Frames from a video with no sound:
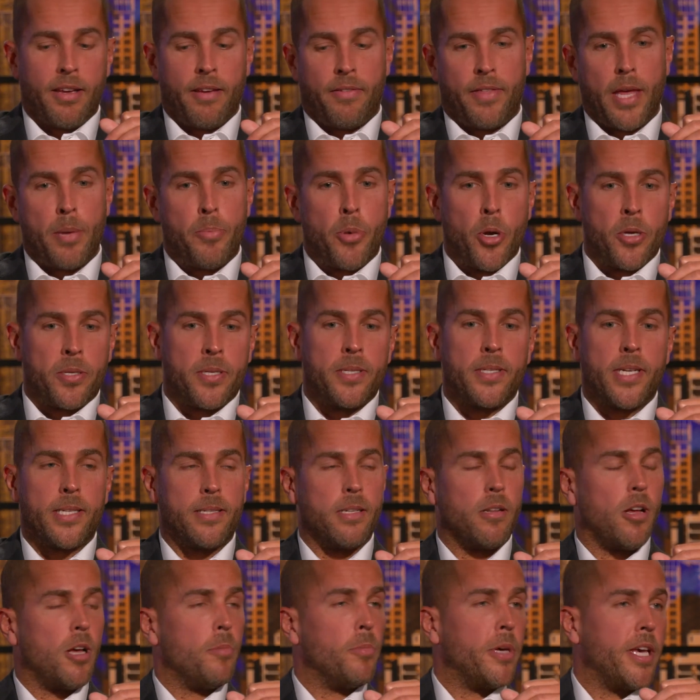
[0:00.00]
that person
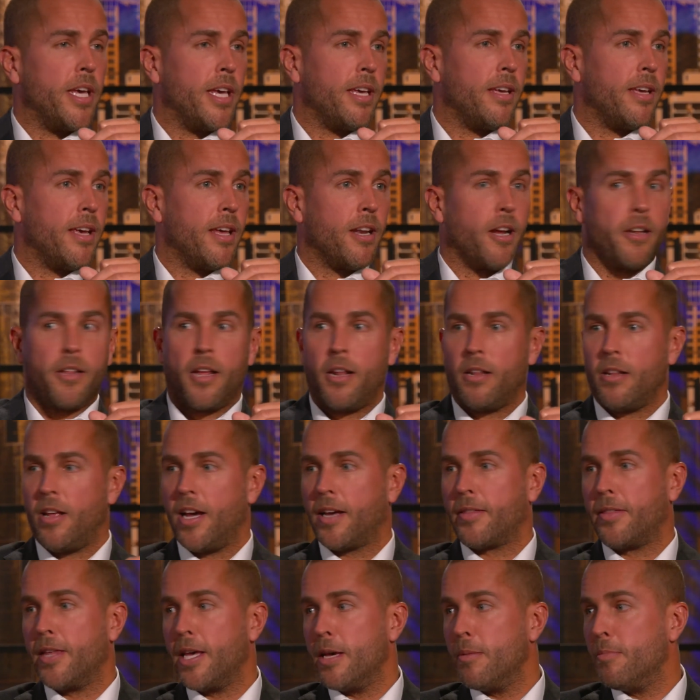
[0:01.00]
doesn't like me and I don't
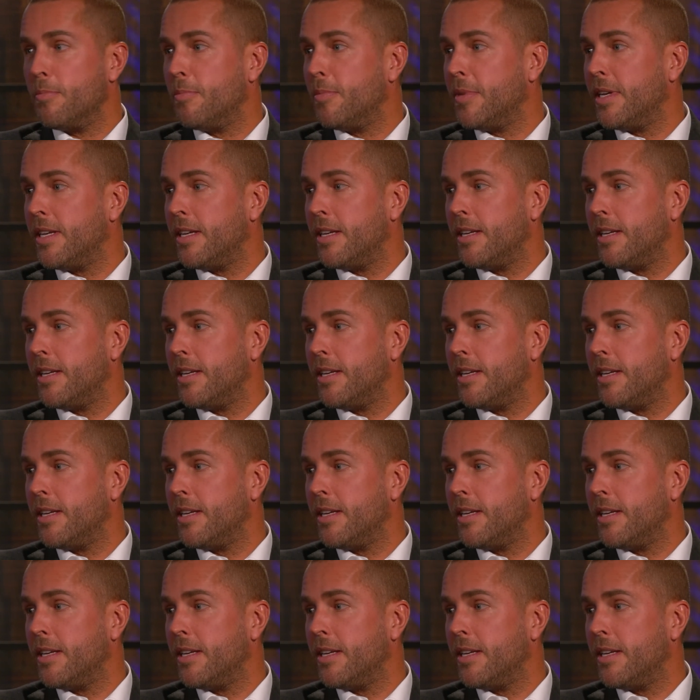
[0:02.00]
like them,